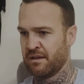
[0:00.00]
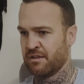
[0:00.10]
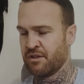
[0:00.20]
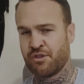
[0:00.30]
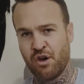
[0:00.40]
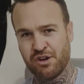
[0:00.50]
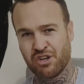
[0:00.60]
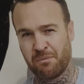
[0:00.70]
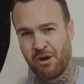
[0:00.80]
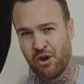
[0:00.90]
The 3rd
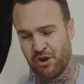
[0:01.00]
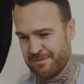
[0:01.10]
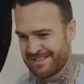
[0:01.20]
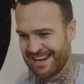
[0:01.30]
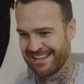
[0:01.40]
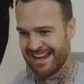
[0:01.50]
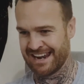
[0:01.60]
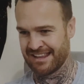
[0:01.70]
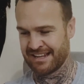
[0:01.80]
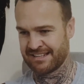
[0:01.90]
time I heard him say that
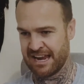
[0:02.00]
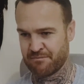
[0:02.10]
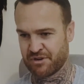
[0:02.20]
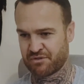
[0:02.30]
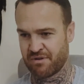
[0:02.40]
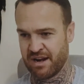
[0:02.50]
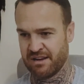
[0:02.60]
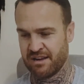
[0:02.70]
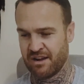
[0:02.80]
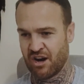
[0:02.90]
at the same retreat,
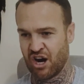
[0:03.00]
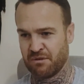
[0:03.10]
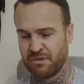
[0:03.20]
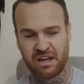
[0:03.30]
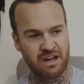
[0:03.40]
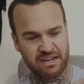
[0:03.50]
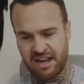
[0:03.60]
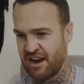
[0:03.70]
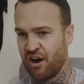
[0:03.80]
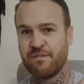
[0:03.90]
I'm like, okay,
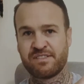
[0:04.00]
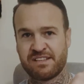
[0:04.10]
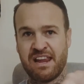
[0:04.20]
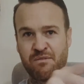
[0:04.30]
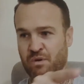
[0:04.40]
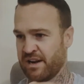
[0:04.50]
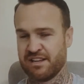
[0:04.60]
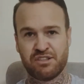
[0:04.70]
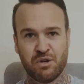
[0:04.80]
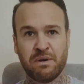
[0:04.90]
I've seen what
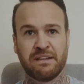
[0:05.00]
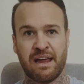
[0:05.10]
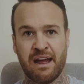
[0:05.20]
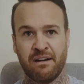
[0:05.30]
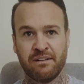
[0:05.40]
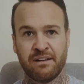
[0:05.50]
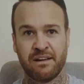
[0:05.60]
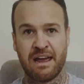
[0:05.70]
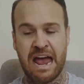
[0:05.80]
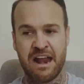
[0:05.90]
he's doing now.
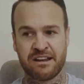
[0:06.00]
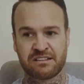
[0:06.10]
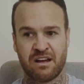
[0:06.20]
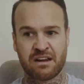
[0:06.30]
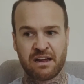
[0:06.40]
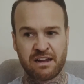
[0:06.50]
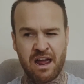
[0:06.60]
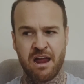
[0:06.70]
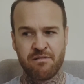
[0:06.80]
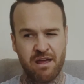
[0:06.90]
And it's like,
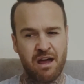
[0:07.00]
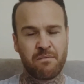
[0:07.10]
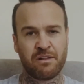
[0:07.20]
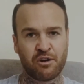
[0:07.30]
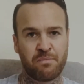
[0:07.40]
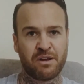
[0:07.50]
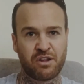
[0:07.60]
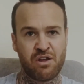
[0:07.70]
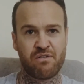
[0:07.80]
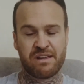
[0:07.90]
okay, now I'm a little bit
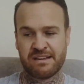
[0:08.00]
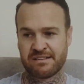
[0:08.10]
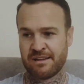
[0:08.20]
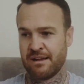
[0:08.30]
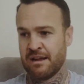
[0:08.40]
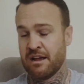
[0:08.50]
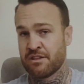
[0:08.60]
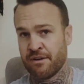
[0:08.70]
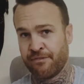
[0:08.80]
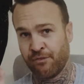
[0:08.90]
curious.
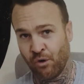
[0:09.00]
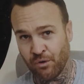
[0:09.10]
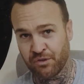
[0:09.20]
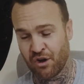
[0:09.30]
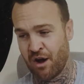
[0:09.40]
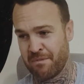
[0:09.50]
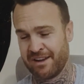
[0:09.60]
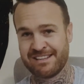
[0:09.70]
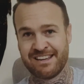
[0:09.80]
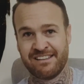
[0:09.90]
The 4th time he
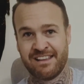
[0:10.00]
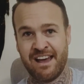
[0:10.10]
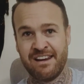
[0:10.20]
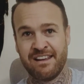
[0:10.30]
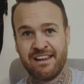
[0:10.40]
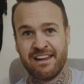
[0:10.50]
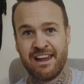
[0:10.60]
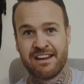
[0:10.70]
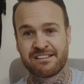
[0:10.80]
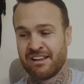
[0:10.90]
said that,
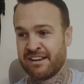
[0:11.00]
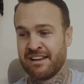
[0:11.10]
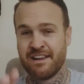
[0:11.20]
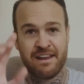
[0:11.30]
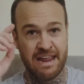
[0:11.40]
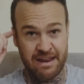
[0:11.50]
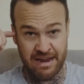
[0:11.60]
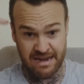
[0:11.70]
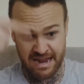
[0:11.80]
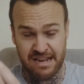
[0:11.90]
it's like,
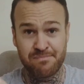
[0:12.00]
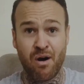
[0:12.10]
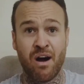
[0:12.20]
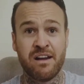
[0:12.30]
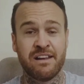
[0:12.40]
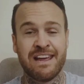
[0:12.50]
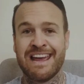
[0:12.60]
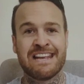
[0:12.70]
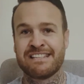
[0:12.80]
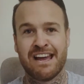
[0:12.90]
in his mind,
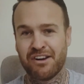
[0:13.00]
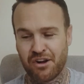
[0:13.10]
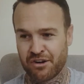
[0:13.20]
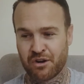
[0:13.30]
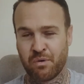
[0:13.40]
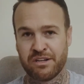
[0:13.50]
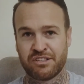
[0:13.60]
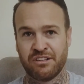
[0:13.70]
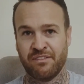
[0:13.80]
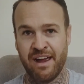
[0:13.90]
it's now not a
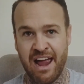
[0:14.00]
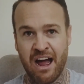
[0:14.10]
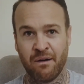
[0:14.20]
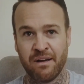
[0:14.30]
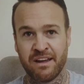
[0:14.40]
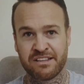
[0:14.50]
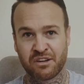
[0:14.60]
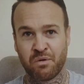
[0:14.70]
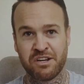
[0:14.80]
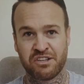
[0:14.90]
question of how, it's a
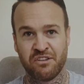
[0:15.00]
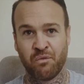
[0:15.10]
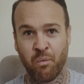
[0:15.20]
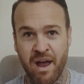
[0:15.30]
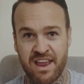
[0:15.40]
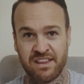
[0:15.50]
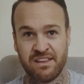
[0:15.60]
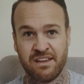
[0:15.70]
question of when.